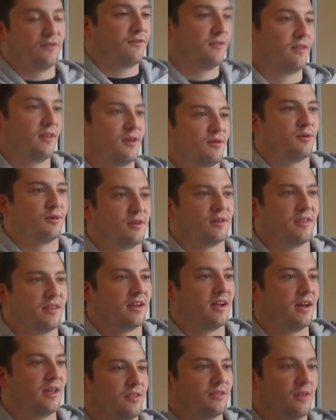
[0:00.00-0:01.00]
a lot quicker
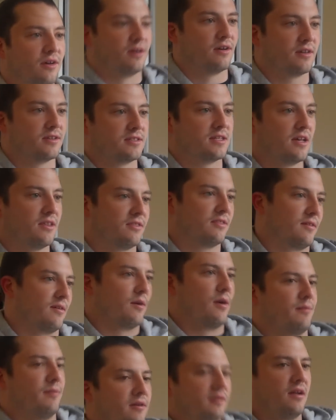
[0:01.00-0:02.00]
than I thought, because
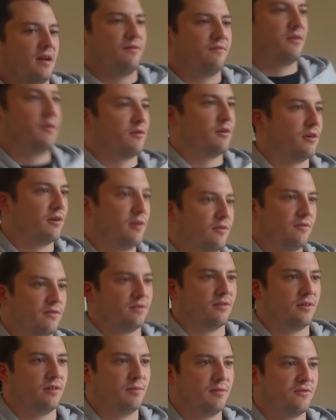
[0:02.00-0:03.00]
I've never heard of it
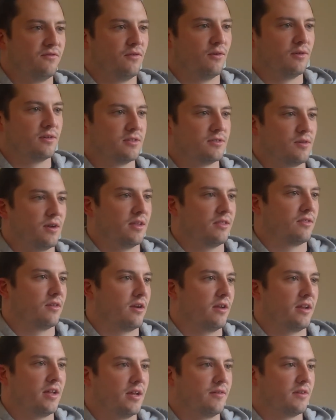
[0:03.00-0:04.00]
really before, so I
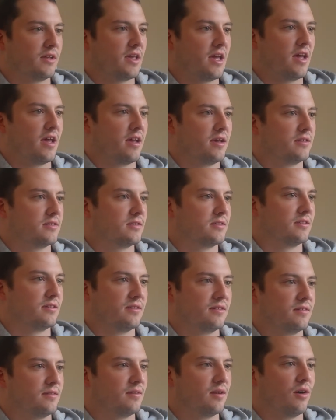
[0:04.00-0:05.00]
thought I should have a cast
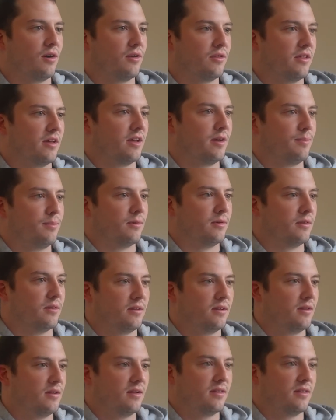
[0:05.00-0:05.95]
and all that, but